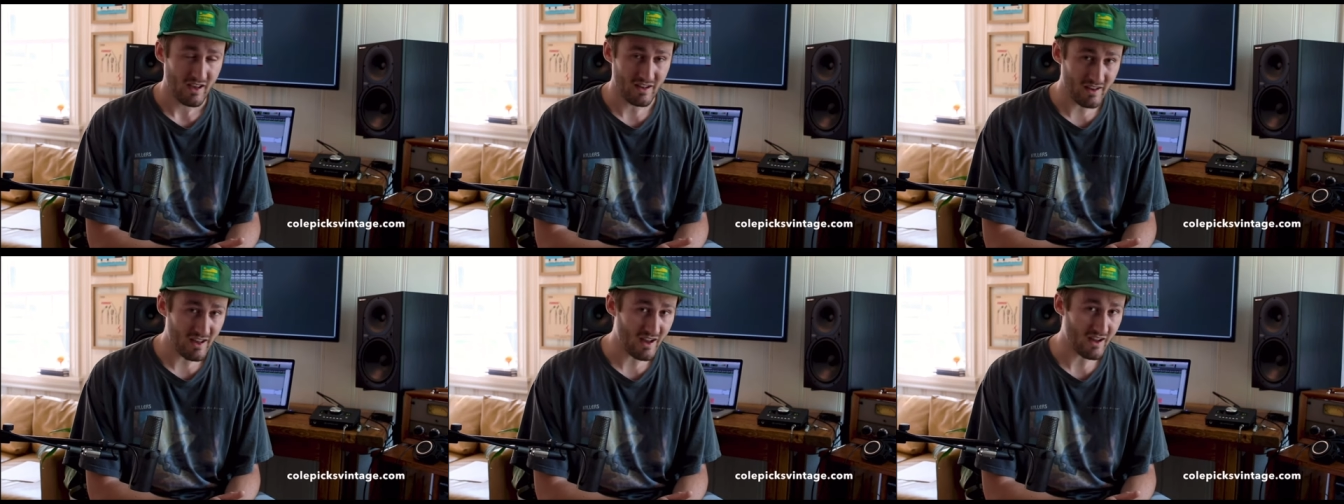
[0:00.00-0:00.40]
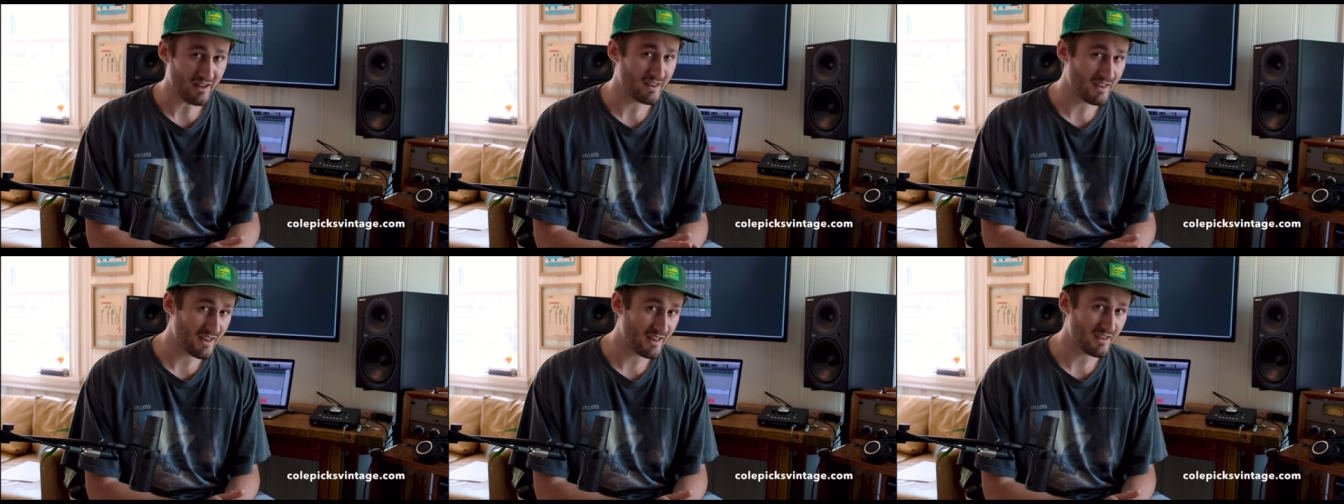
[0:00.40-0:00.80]
And yeah,
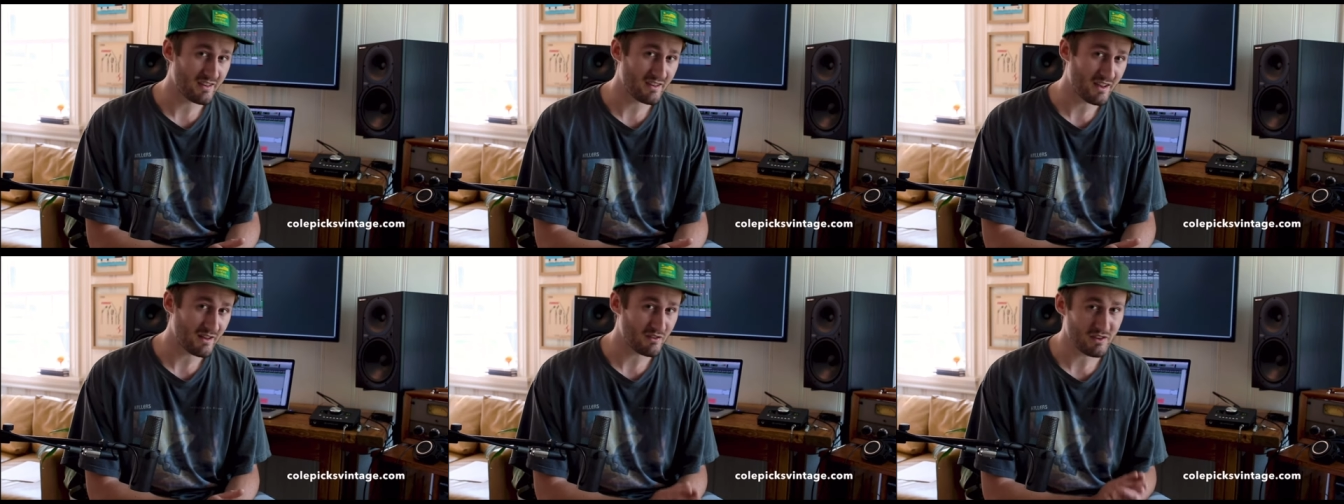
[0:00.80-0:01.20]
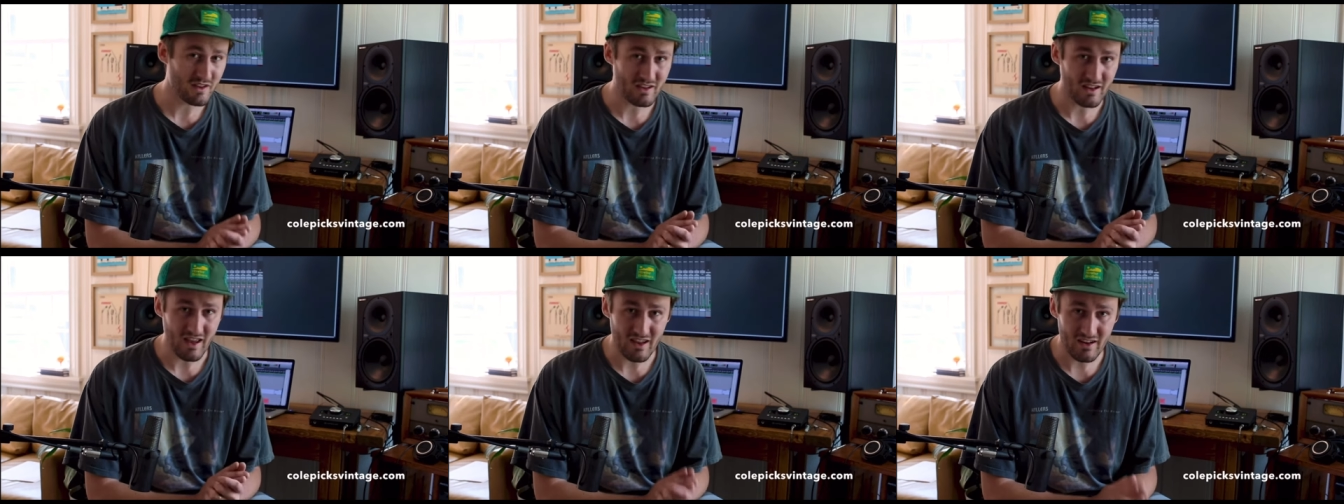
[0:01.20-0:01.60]
again, if you
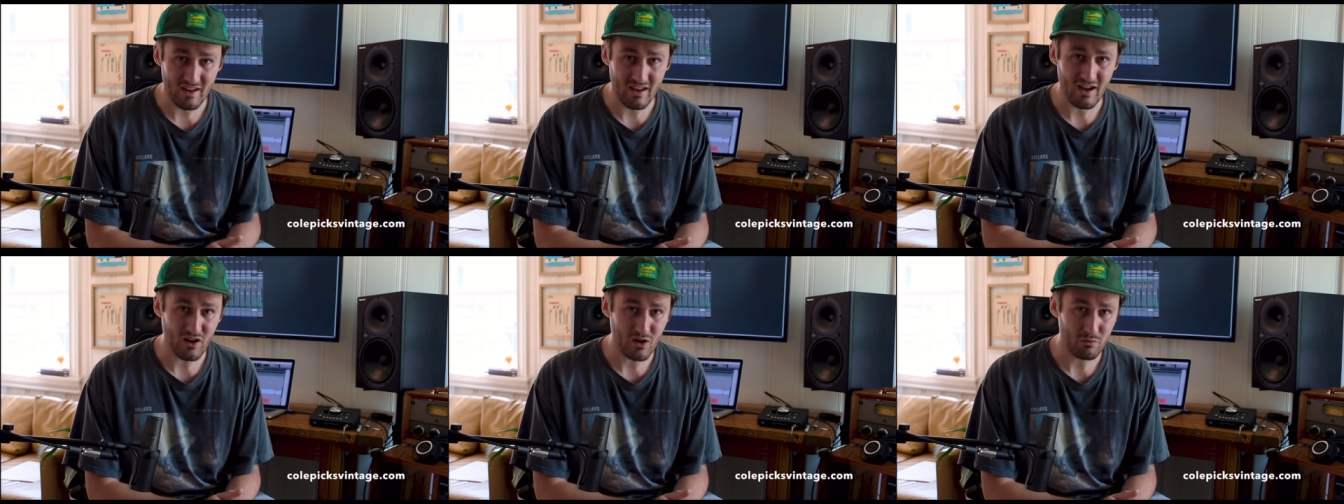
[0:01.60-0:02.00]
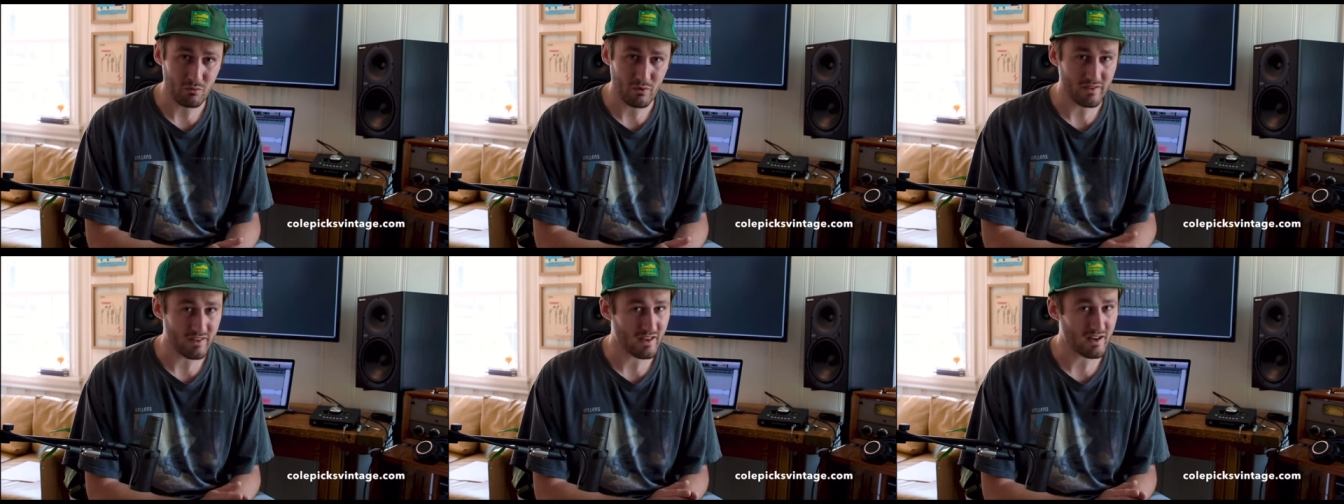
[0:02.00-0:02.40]
need any
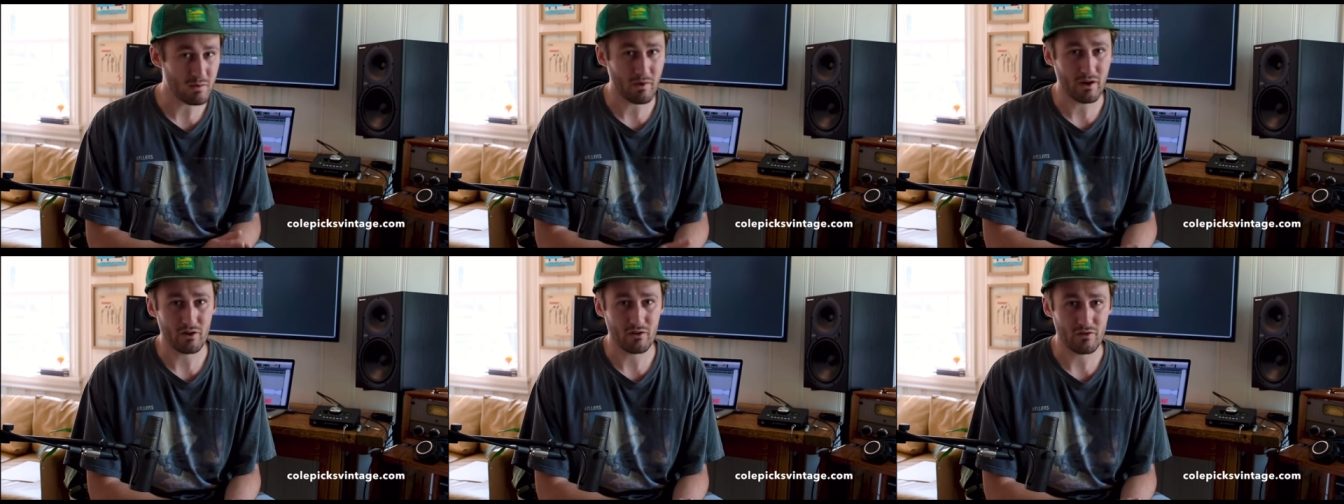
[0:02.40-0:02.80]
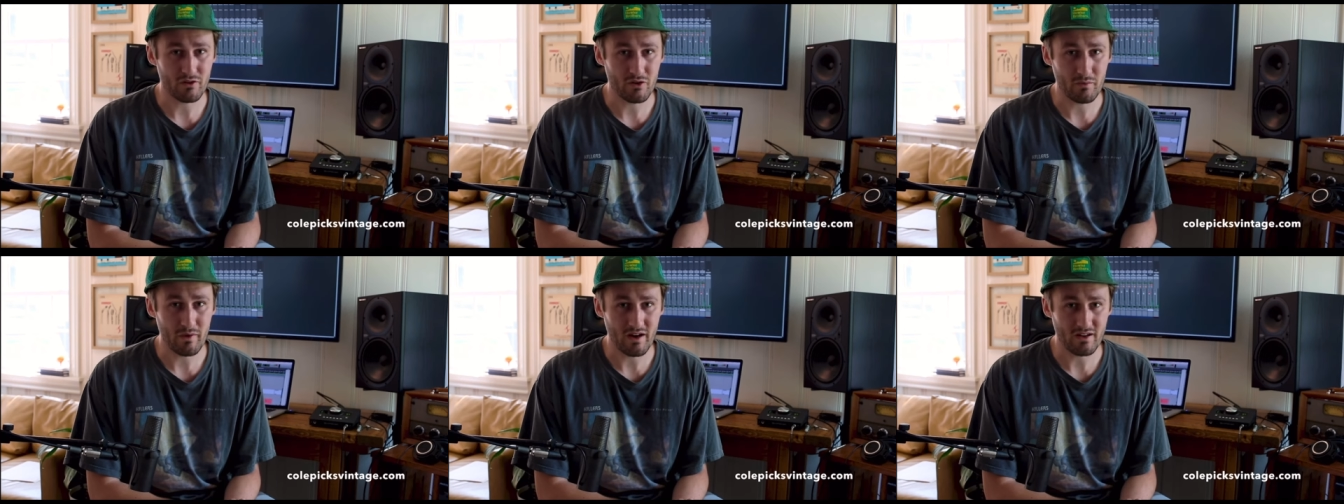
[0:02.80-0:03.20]
help with any
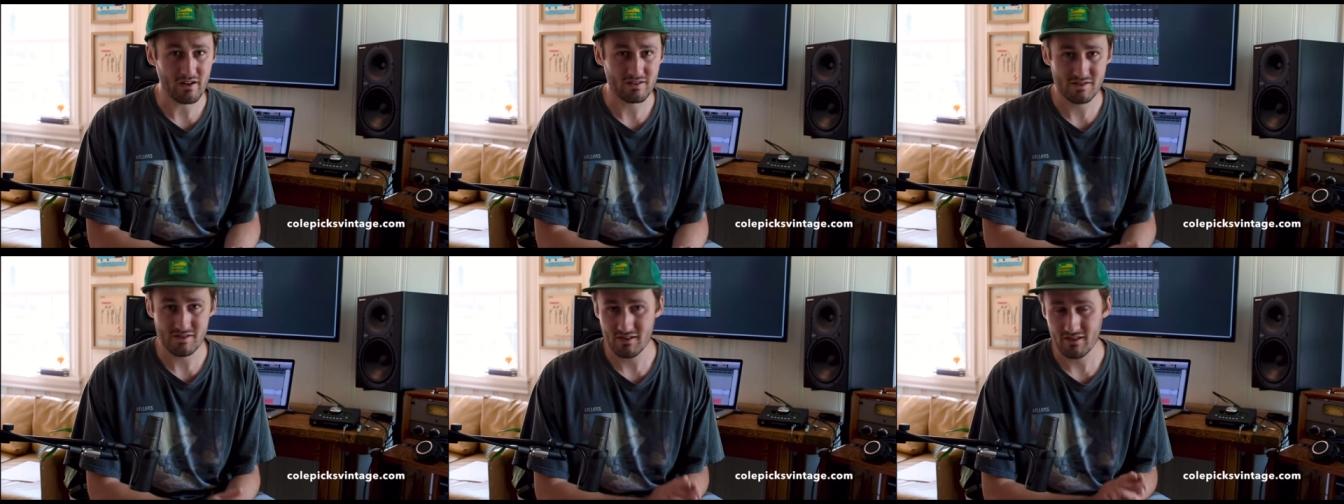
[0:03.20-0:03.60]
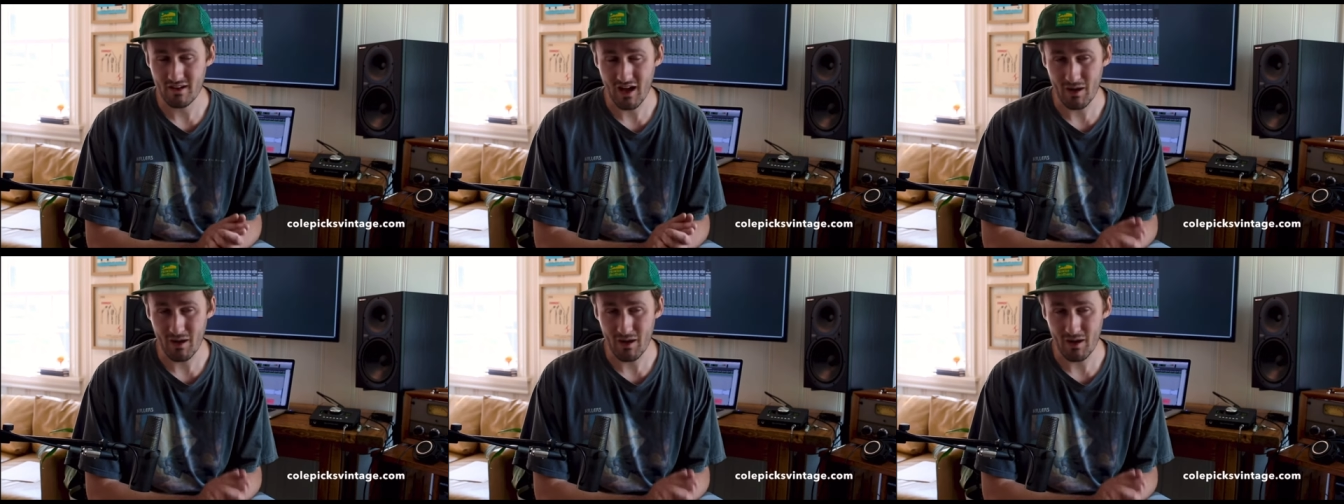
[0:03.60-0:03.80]
microphone repairs,